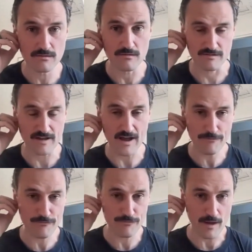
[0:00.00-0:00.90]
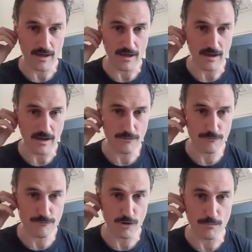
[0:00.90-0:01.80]
stuff
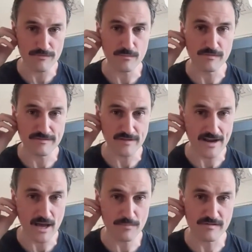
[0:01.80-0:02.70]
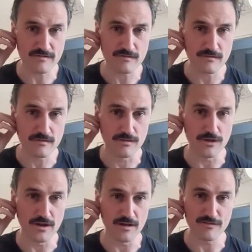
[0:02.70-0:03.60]
from some startups
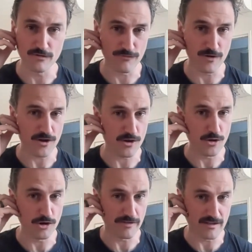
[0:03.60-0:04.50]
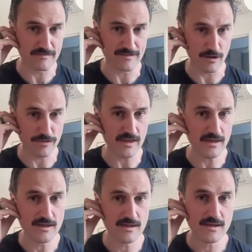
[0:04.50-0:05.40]
that are sort of very early and
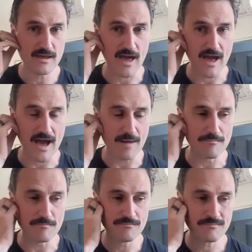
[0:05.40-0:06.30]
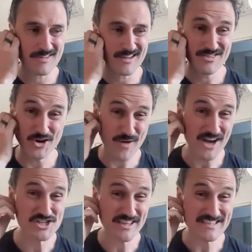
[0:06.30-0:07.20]
stealthy, that are
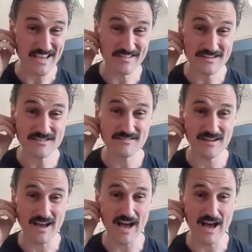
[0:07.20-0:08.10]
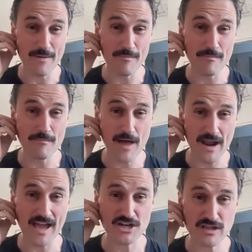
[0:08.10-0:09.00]
actually decent. And
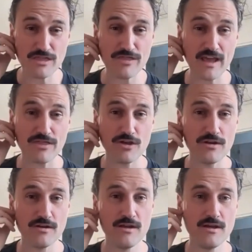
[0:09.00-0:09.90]
I actually think that